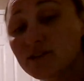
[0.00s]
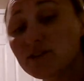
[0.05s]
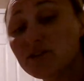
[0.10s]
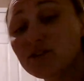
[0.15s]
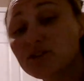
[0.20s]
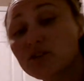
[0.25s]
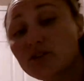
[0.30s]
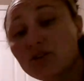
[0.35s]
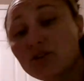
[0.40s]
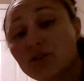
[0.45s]
a
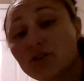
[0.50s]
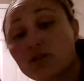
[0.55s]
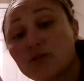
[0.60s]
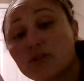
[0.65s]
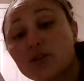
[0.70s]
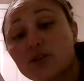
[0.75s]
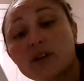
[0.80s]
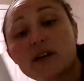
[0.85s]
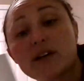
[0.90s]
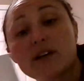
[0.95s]
circle,
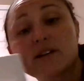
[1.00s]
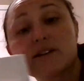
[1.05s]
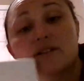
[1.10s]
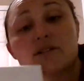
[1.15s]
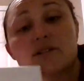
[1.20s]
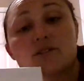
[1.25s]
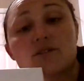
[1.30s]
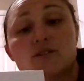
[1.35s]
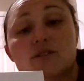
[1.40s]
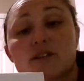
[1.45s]
you guys.
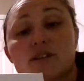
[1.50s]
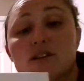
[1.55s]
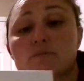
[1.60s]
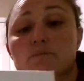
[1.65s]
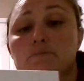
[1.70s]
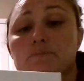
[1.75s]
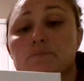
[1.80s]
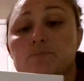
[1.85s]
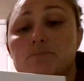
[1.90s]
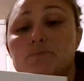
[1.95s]
You see
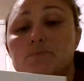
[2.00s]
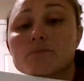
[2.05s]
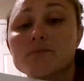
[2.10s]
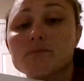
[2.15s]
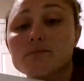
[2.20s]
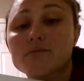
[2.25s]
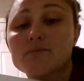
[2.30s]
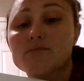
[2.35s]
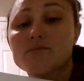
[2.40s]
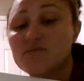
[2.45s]

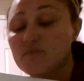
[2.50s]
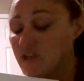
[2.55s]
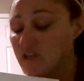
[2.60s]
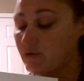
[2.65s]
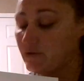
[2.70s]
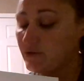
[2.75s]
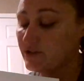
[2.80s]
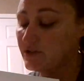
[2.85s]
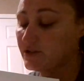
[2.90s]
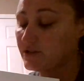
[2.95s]
how
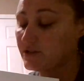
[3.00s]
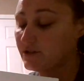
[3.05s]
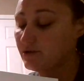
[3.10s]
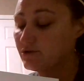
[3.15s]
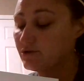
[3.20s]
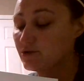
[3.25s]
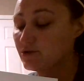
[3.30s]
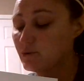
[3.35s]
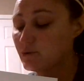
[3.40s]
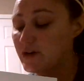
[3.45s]
it just
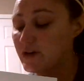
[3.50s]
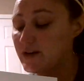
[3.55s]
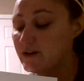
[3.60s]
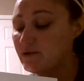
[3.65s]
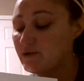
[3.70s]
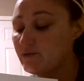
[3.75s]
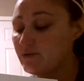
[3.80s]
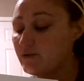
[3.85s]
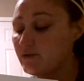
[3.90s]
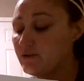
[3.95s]
goes
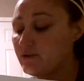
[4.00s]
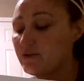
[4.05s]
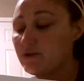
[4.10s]
around?